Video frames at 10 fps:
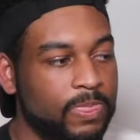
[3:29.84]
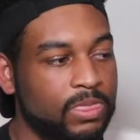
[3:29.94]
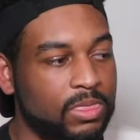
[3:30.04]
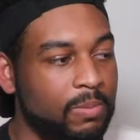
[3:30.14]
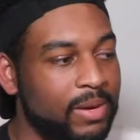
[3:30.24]
the
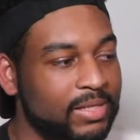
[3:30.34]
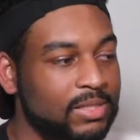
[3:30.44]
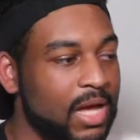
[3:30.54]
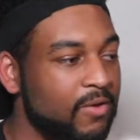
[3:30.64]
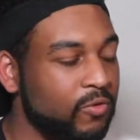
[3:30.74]
best
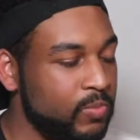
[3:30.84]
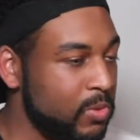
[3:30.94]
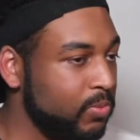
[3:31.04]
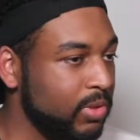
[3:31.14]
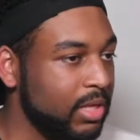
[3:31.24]
time for people
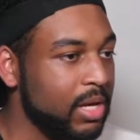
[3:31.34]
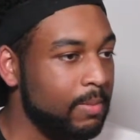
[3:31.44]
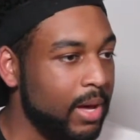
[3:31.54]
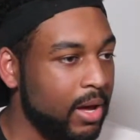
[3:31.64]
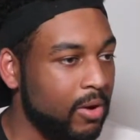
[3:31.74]
to come
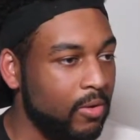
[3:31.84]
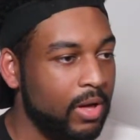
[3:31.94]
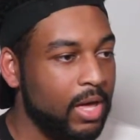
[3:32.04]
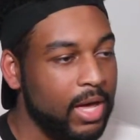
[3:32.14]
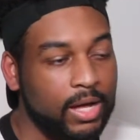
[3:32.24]
out
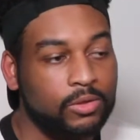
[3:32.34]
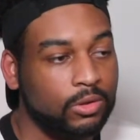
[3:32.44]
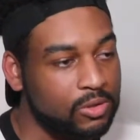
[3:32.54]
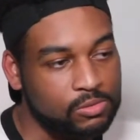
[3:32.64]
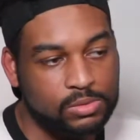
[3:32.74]
at their
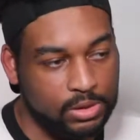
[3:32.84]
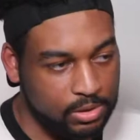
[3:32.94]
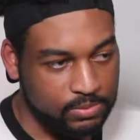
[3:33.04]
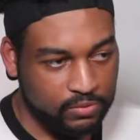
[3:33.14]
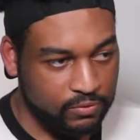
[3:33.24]
own terms,
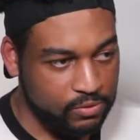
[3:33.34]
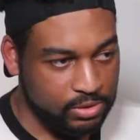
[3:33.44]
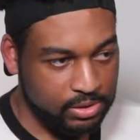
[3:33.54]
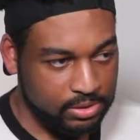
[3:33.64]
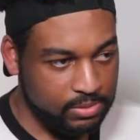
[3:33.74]
of
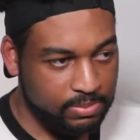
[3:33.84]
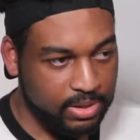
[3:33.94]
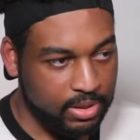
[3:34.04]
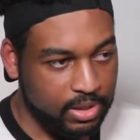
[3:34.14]
course, but